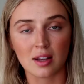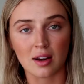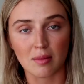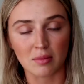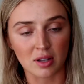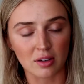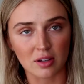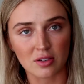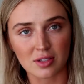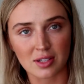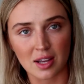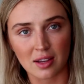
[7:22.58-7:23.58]
and I'm literally
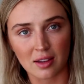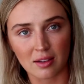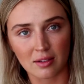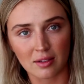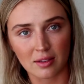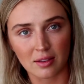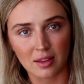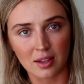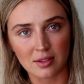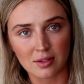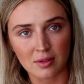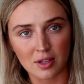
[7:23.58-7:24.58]
just taking
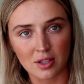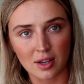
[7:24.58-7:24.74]
these three